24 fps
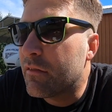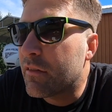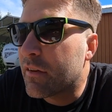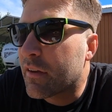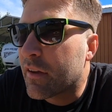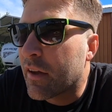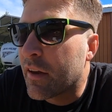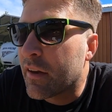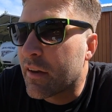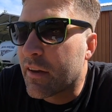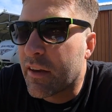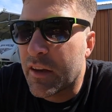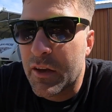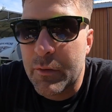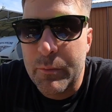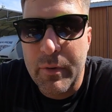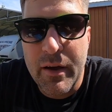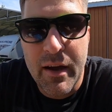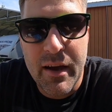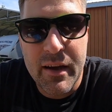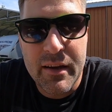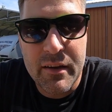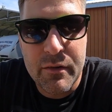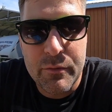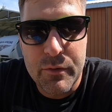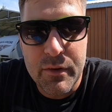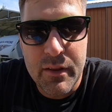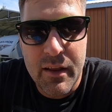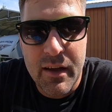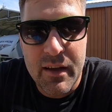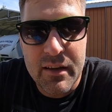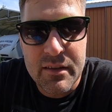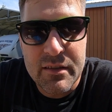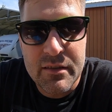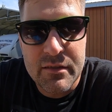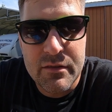kind of kick back and
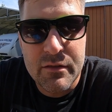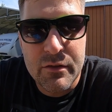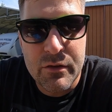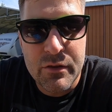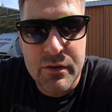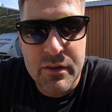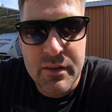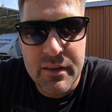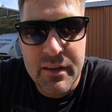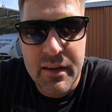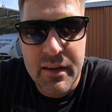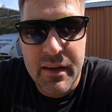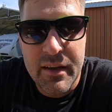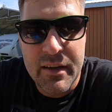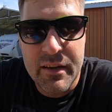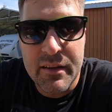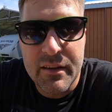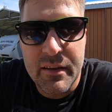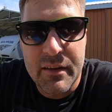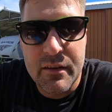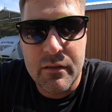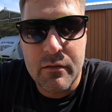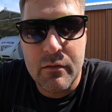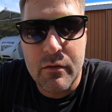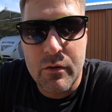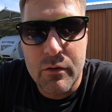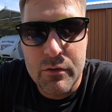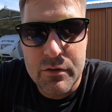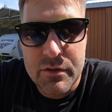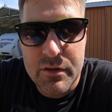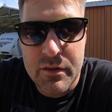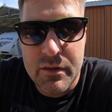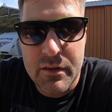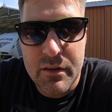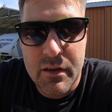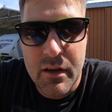relax during the day and then go
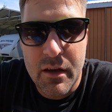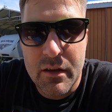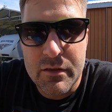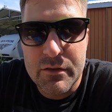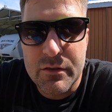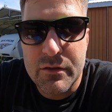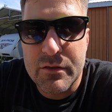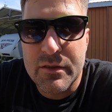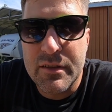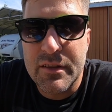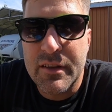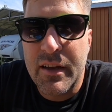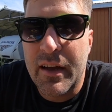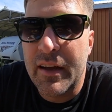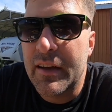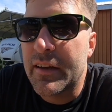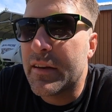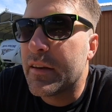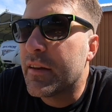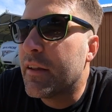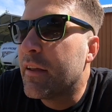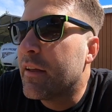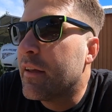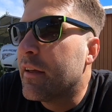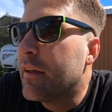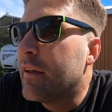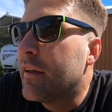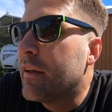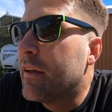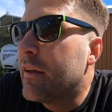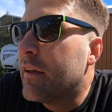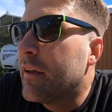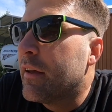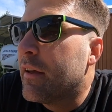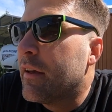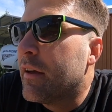see the concerts at night.
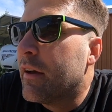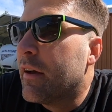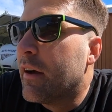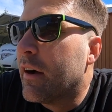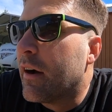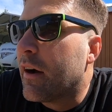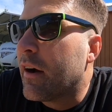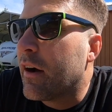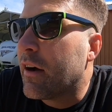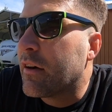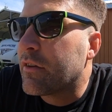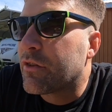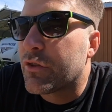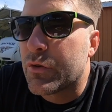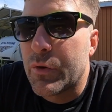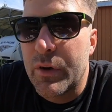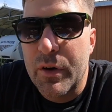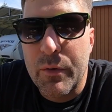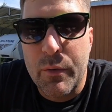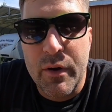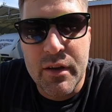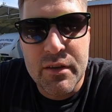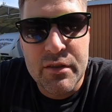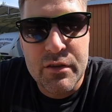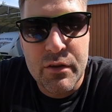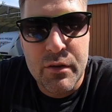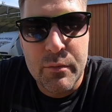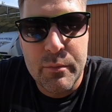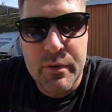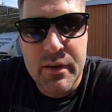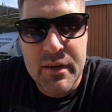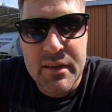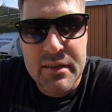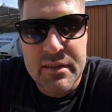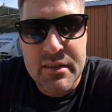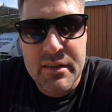So anyway, so the
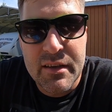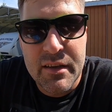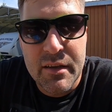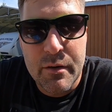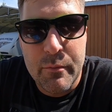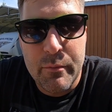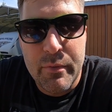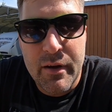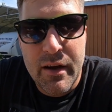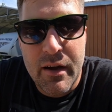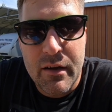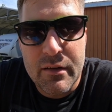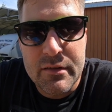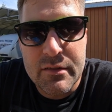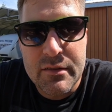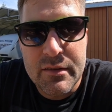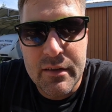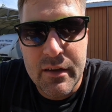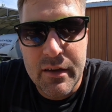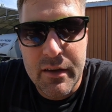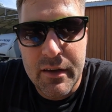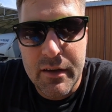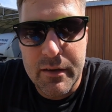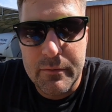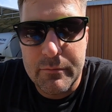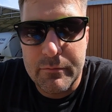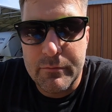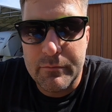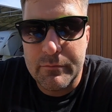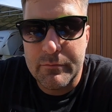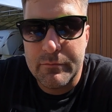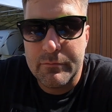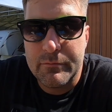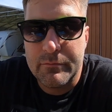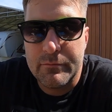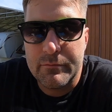biggest thing about
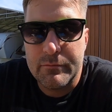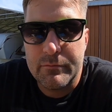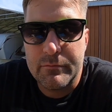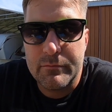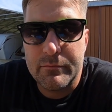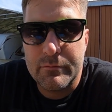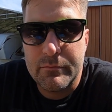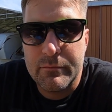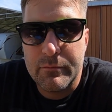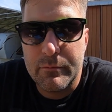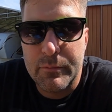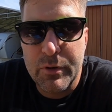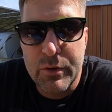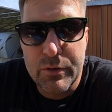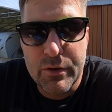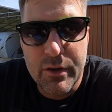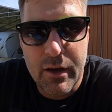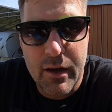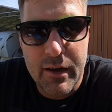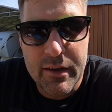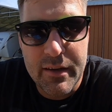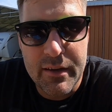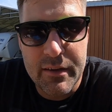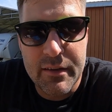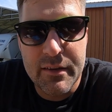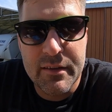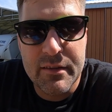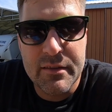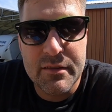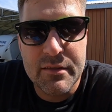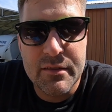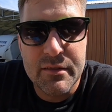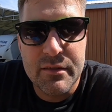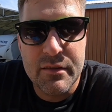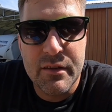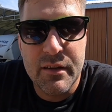boondocking
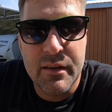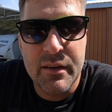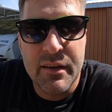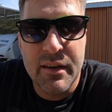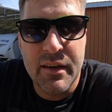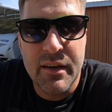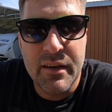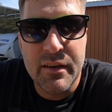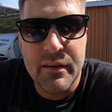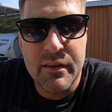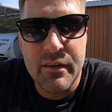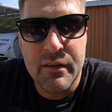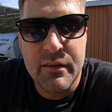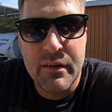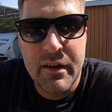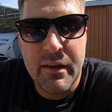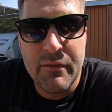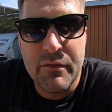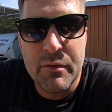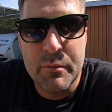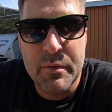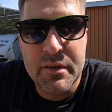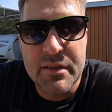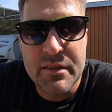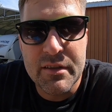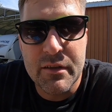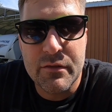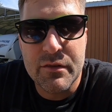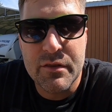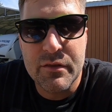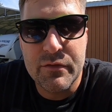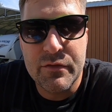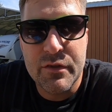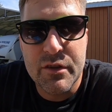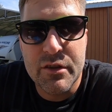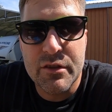is, again, having to be
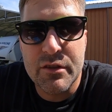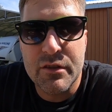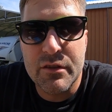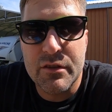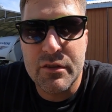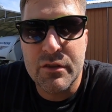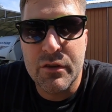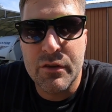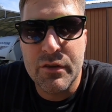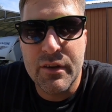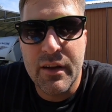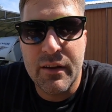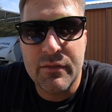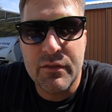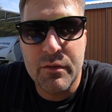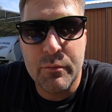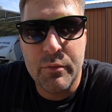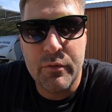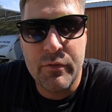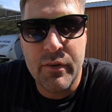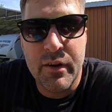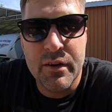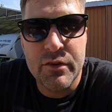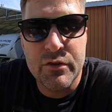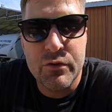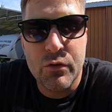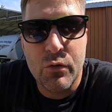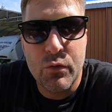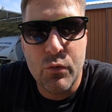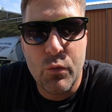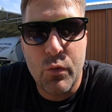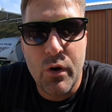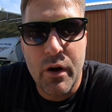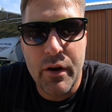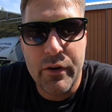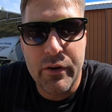self-sufficient. So you have to provide your own
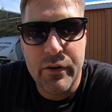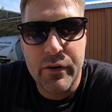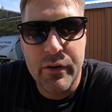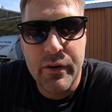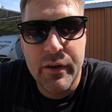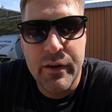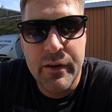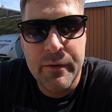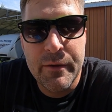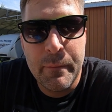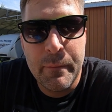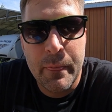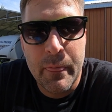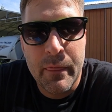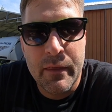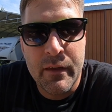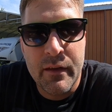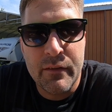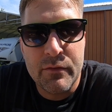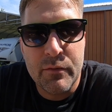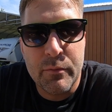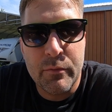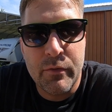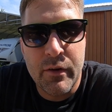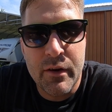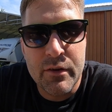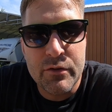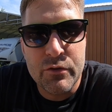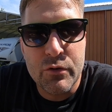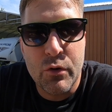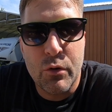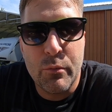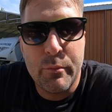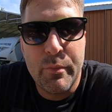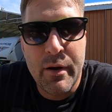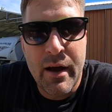water, you have to provide your
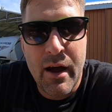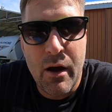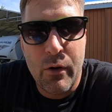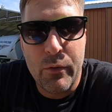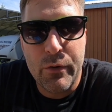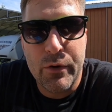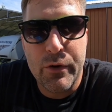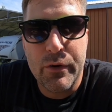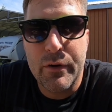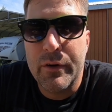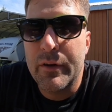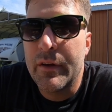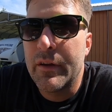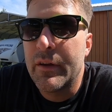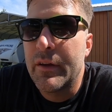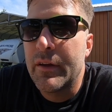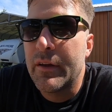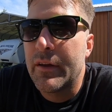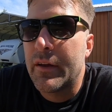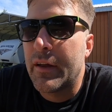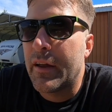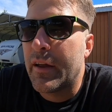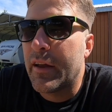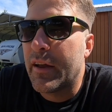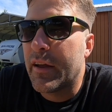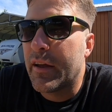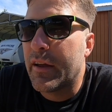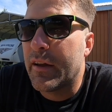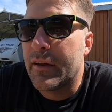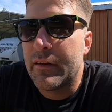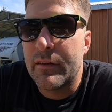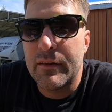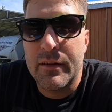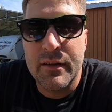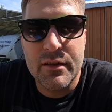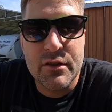own power,
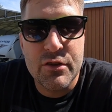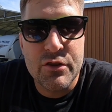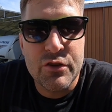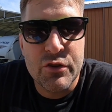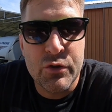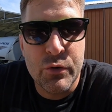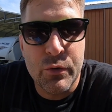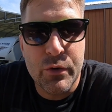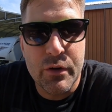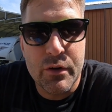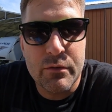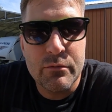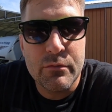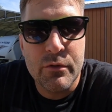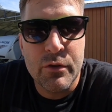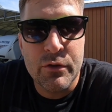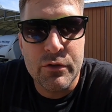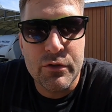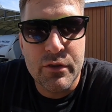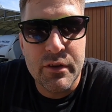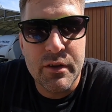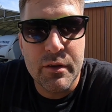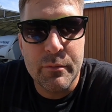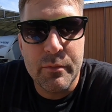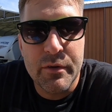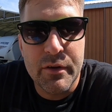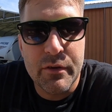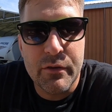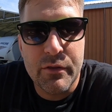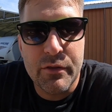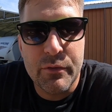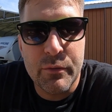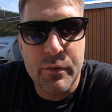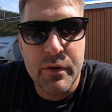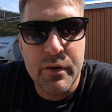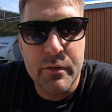and then sewer. Those are going to be your
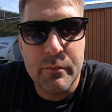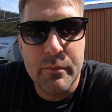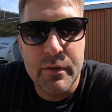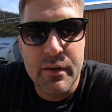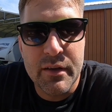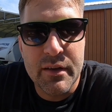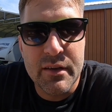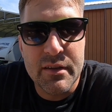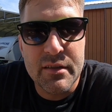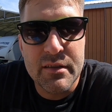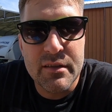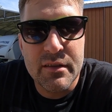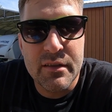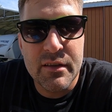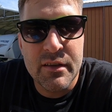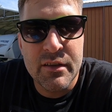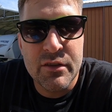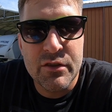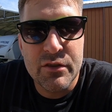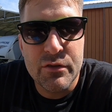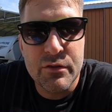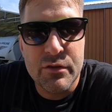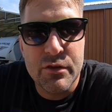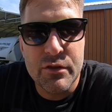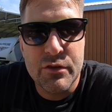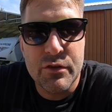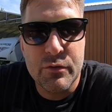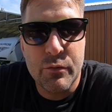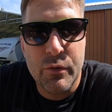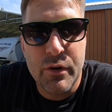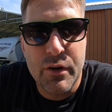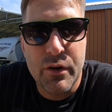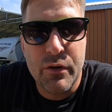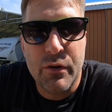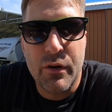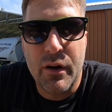three biggest issues that you
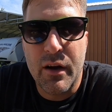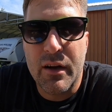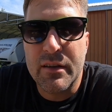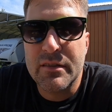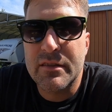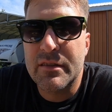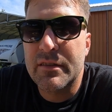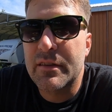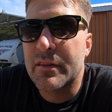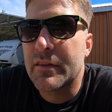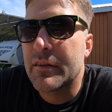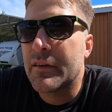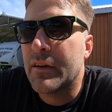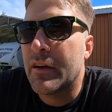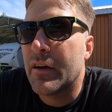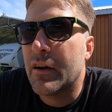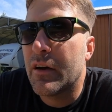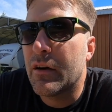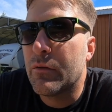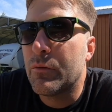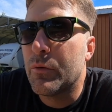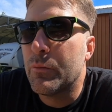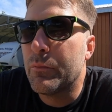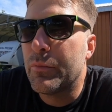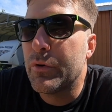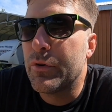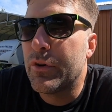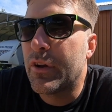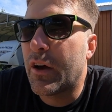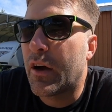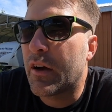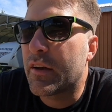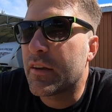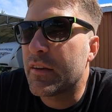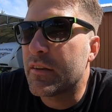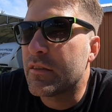run across when
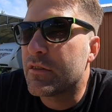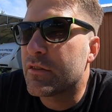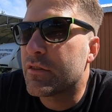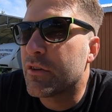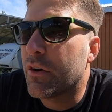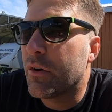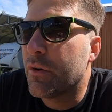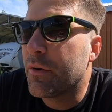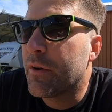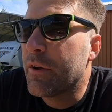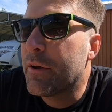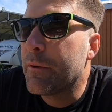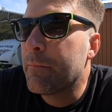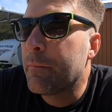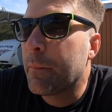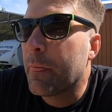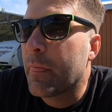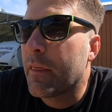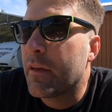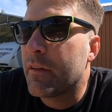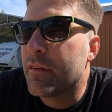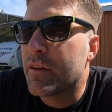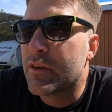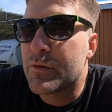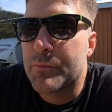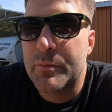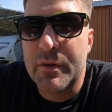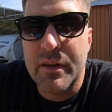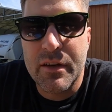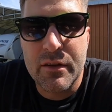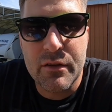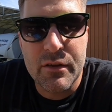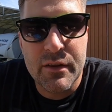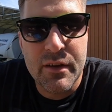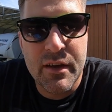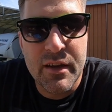boondocking. So in this
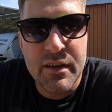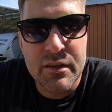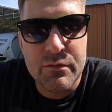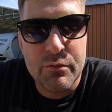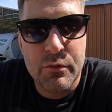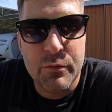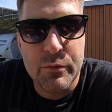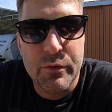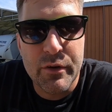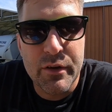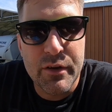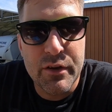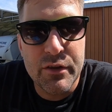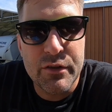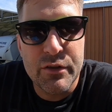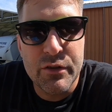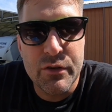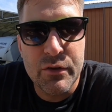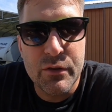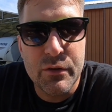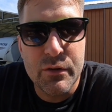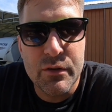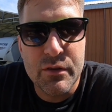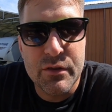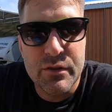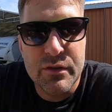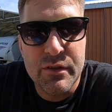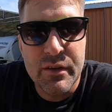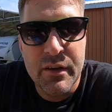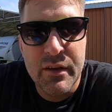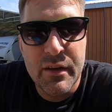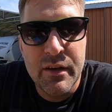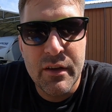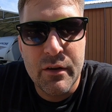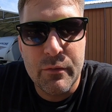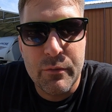particular case, what we're going to do is
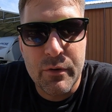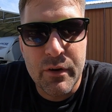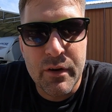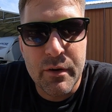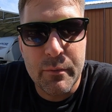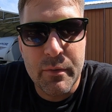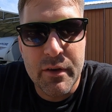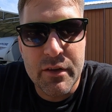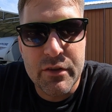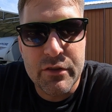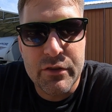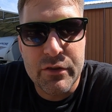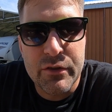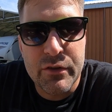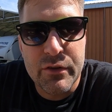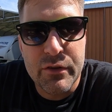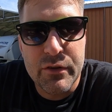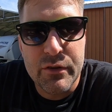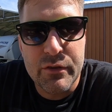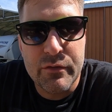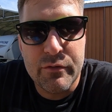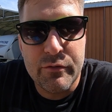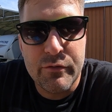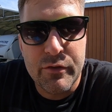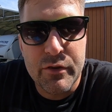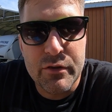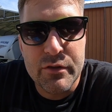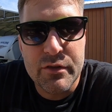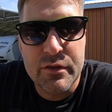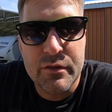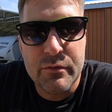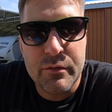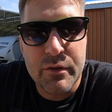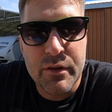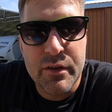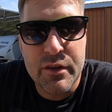we're going to make sure,
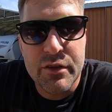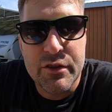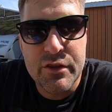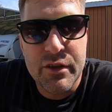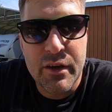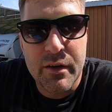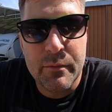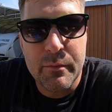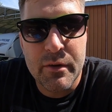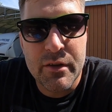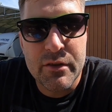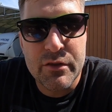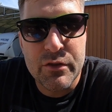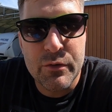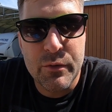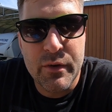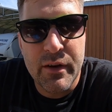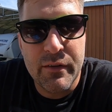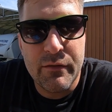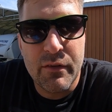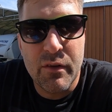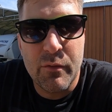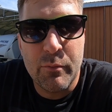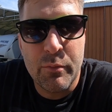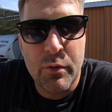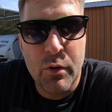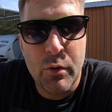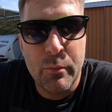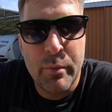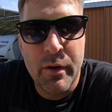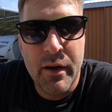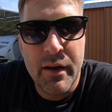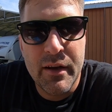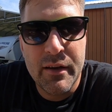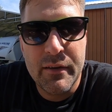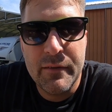first we're going to make sure we have enough
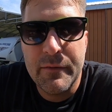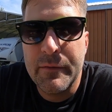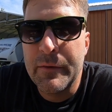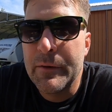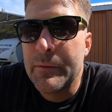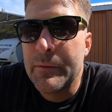propane.